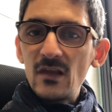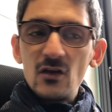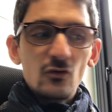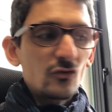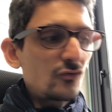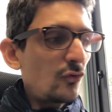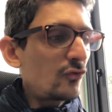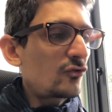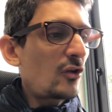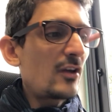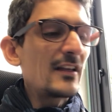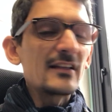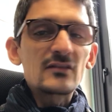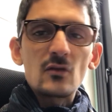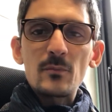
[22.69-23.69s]
The source
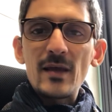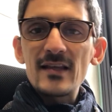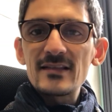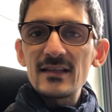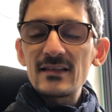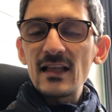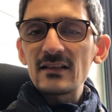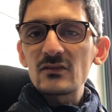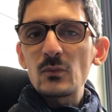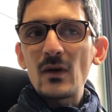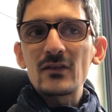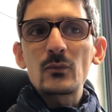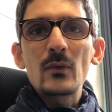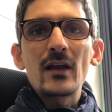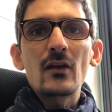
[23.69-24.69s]
code is the basic. That's
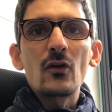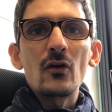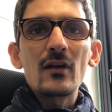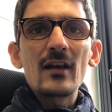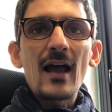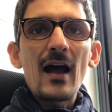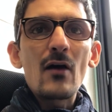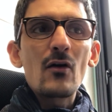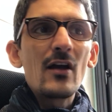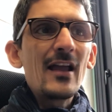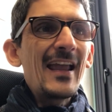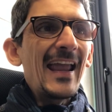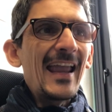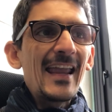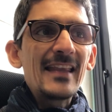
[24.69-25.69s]
what will allow
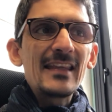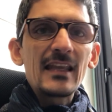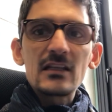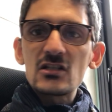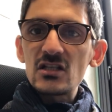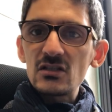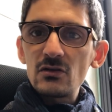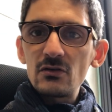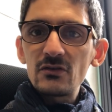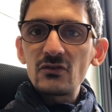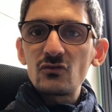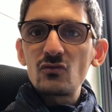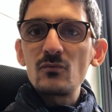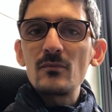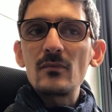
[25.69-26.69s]
any engineers
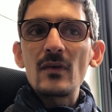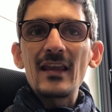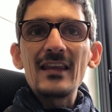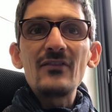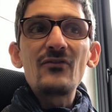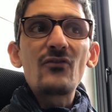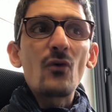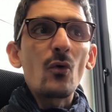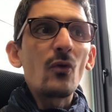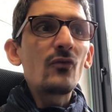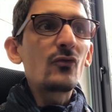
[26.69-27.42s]
to evolve,